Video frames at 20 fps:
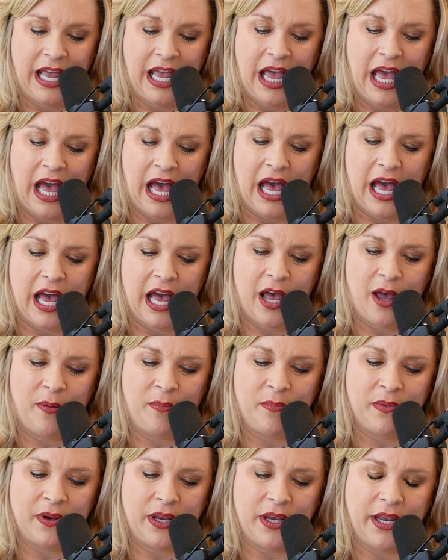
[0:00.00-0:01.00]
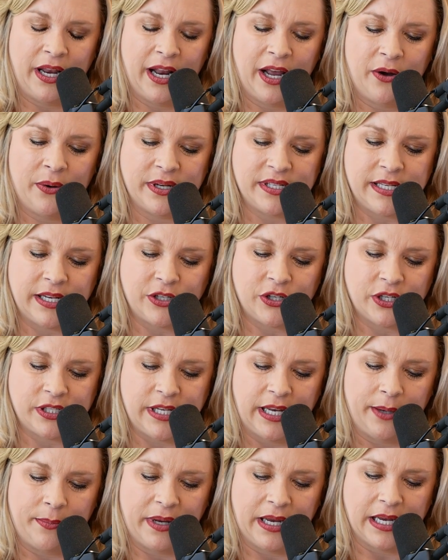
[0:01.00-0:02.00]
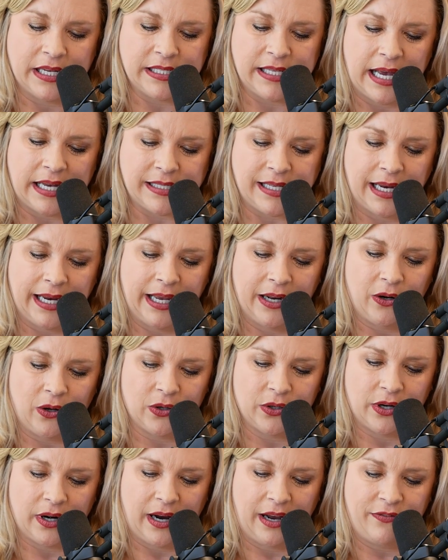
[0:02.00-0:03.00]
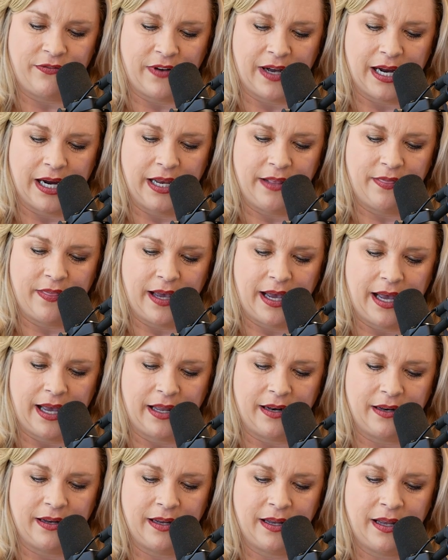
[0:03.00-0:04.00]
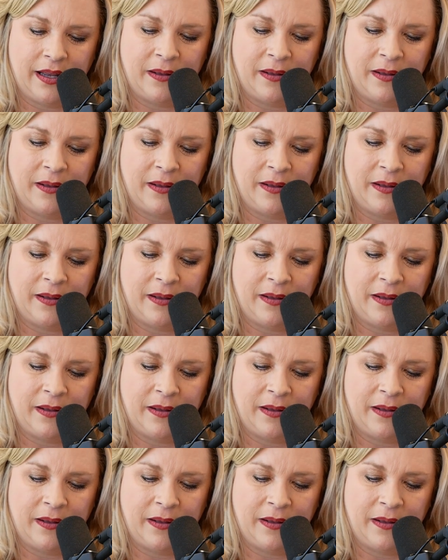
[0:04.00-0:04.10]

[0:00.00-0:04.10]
It's interesting because as I get older, I find that,